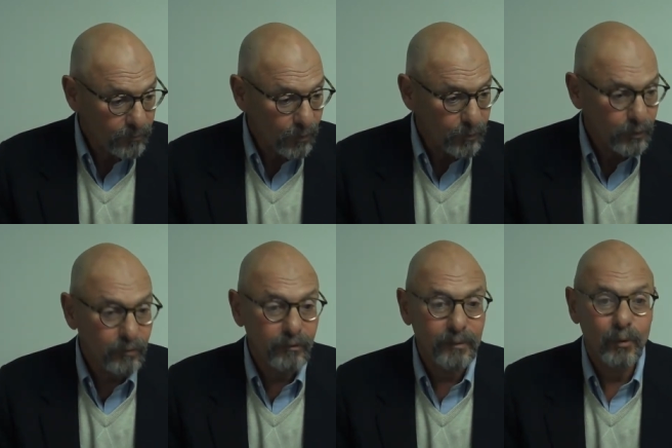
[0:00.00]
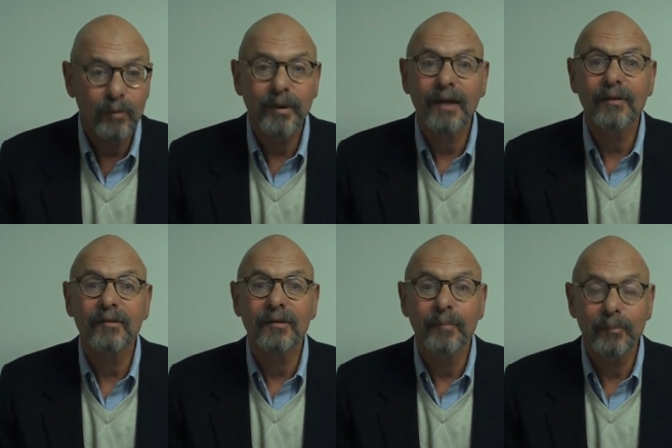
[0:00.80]
So you can read more about
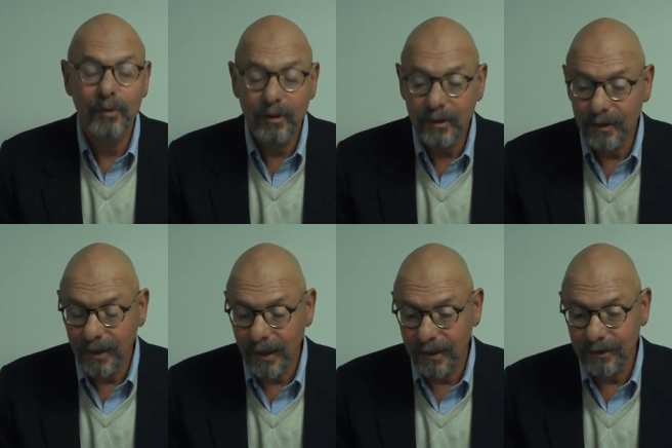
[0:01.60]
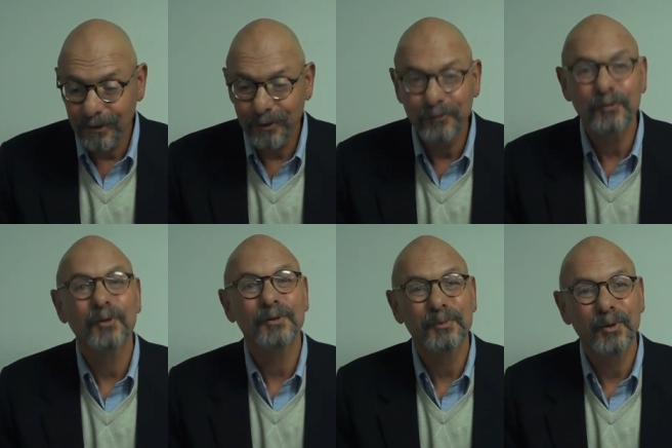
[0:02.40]
this in my book, and I look
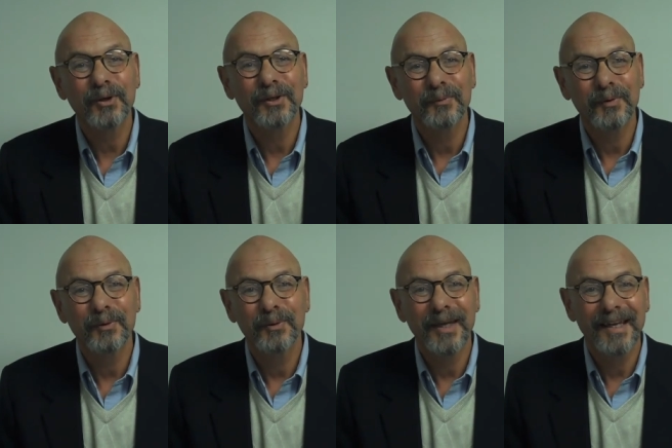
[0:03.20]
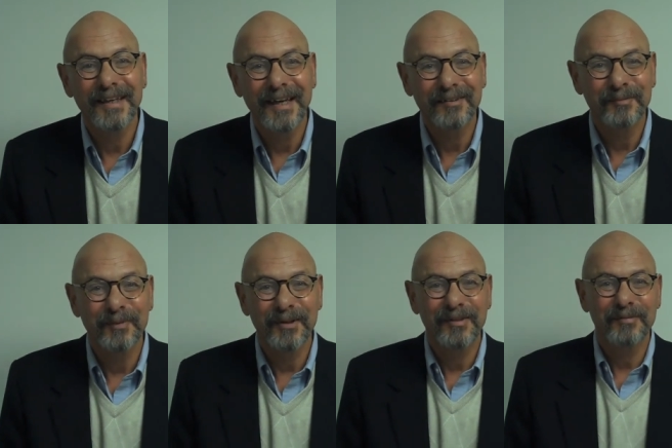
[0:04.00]
forward to working with you again next
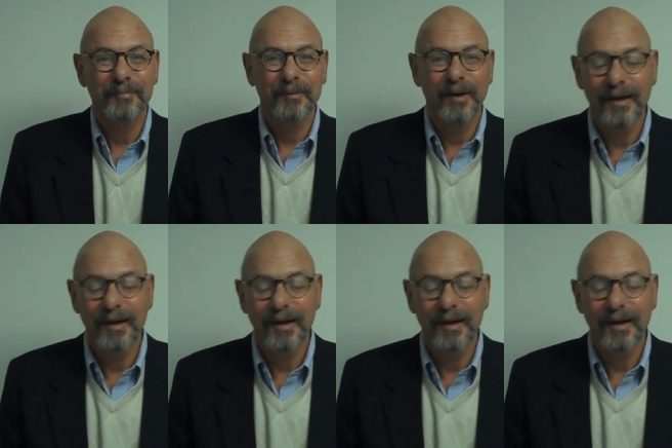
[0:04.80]
month. Bye